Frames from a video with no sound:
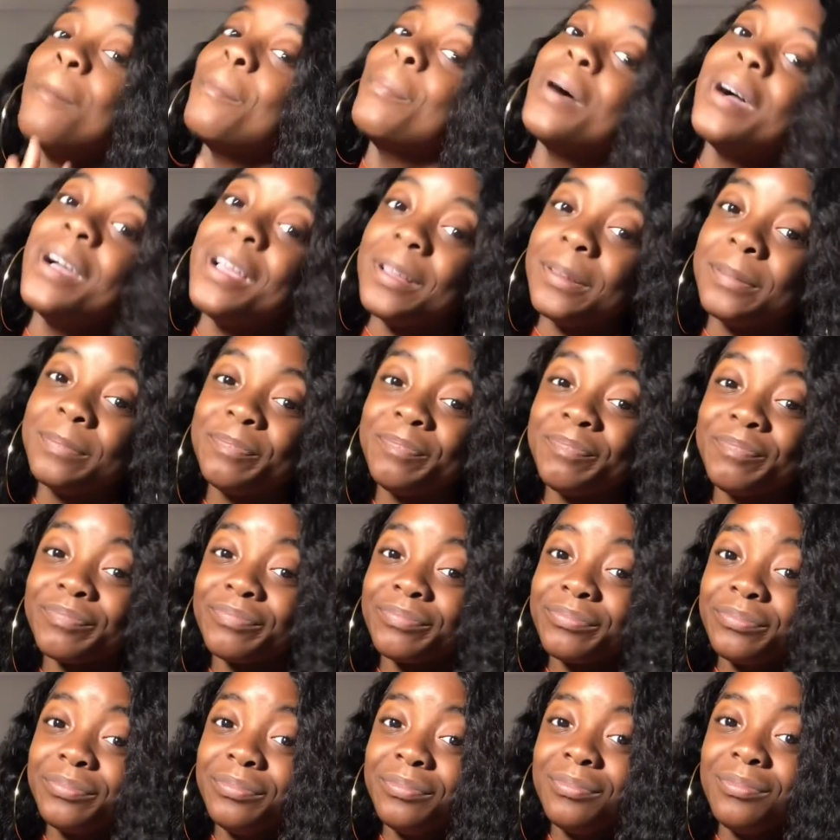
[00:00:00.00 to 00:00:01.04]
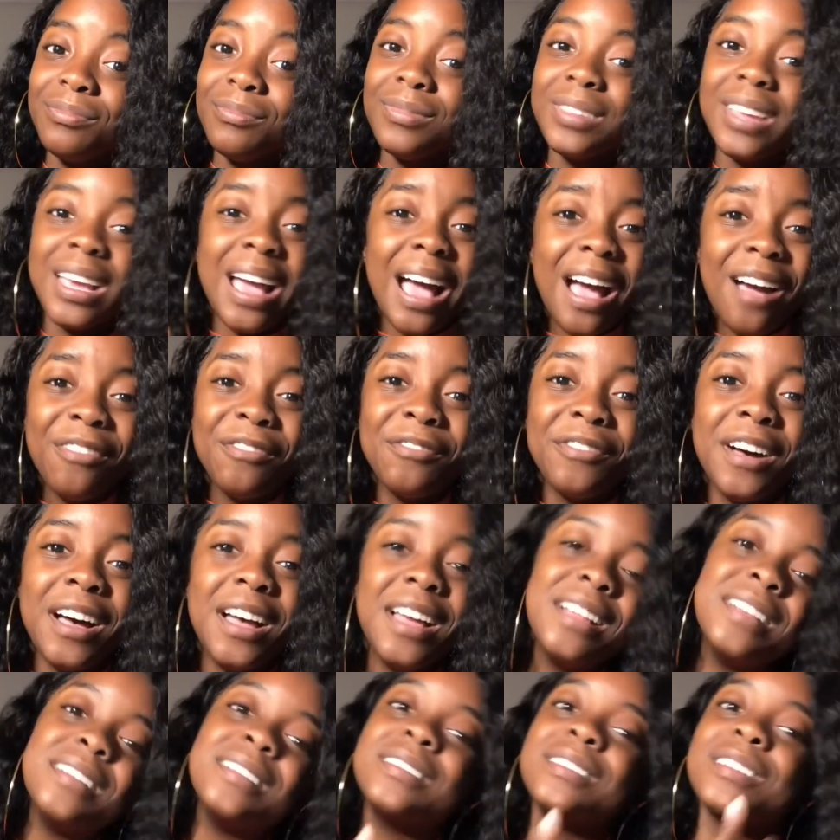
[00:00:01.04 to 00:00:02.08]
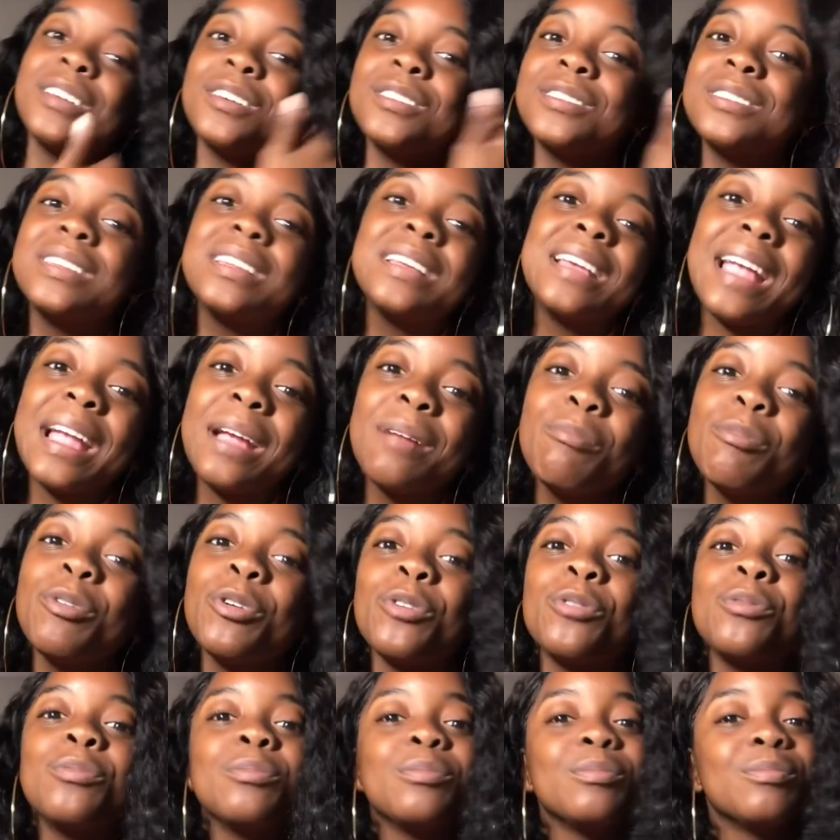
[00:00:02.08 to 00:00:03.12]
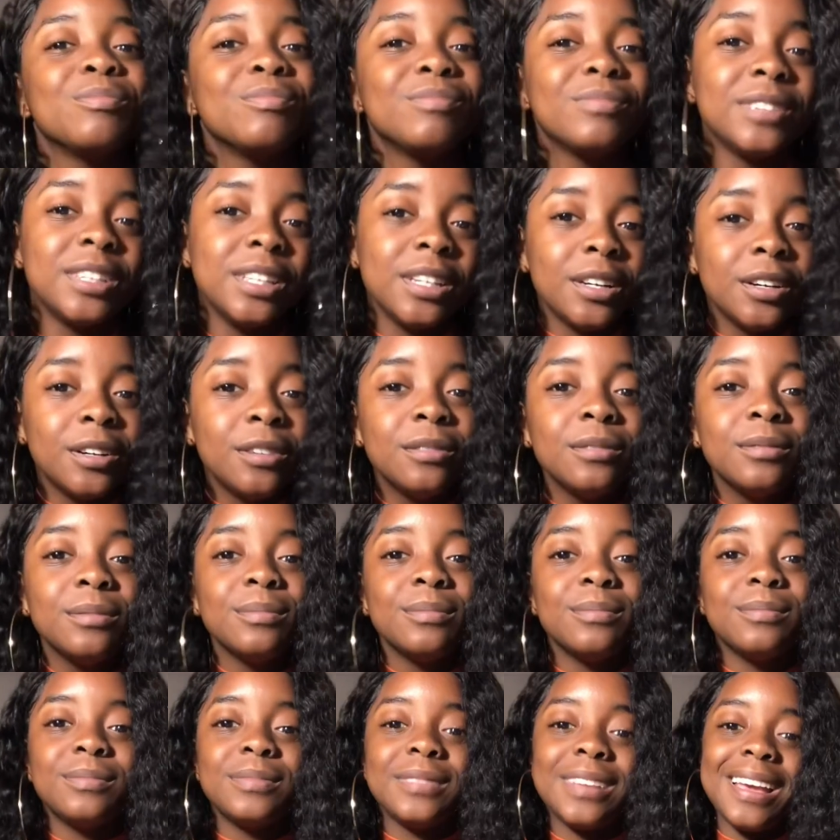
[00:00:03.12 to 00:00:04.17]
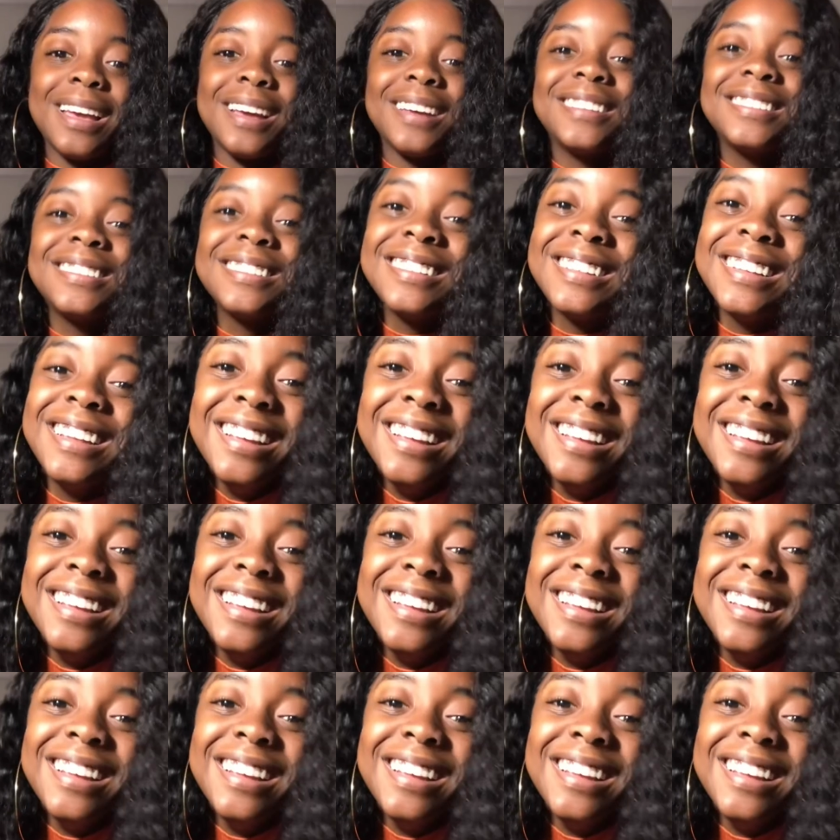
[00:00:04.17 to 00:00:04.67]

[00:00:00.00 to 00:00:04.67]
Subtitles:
But have fun. Go to the game room. You know? Yeah.